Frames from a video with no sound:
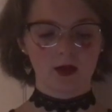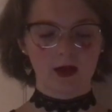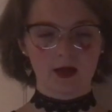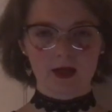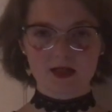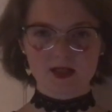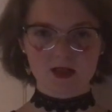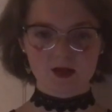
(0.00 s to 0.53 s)
And
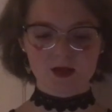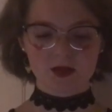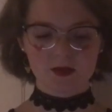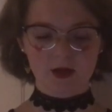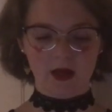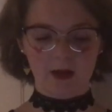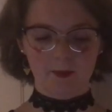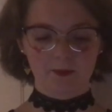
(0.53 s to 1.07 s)
I still do
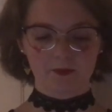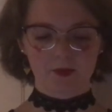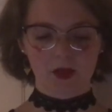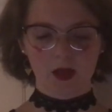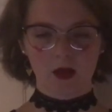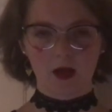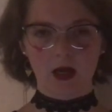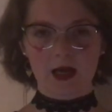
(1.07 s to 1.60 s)
that.
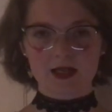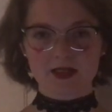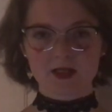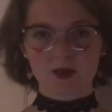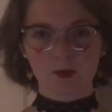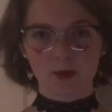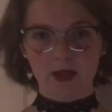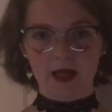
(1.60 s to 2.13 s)
I
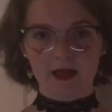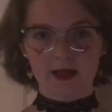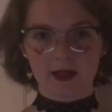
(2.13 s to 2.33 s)
still black